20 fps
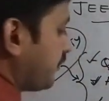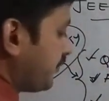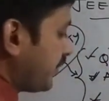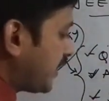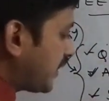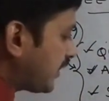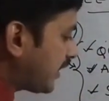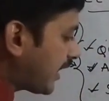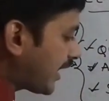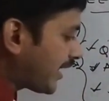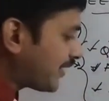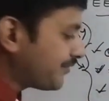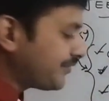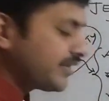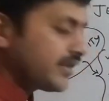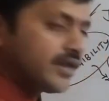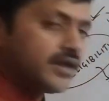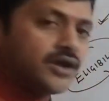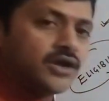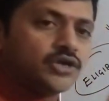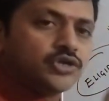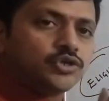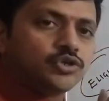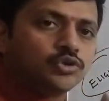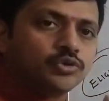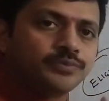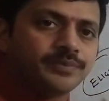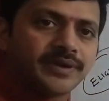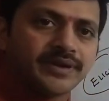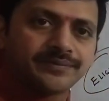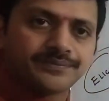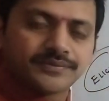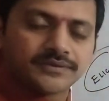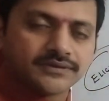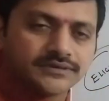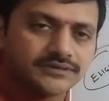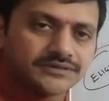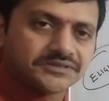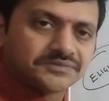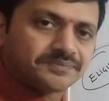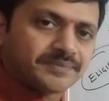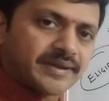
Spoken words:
we are having two papers,